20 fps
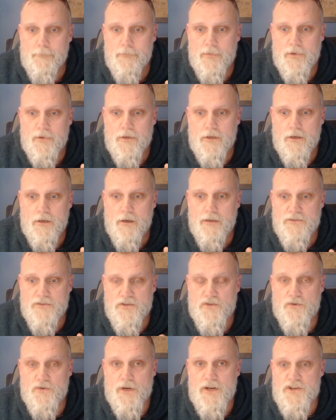
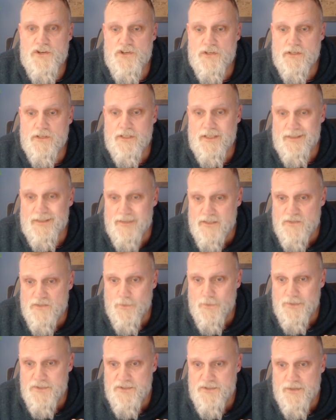concentration in this
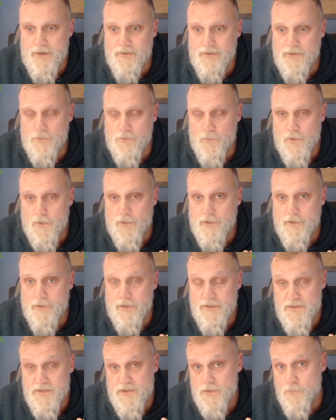one sector where
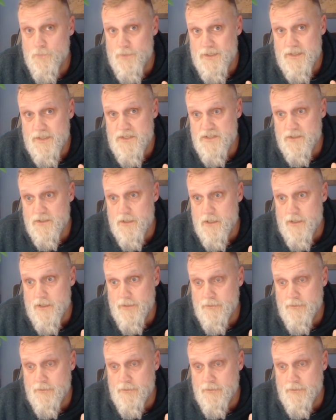it's your weakest line.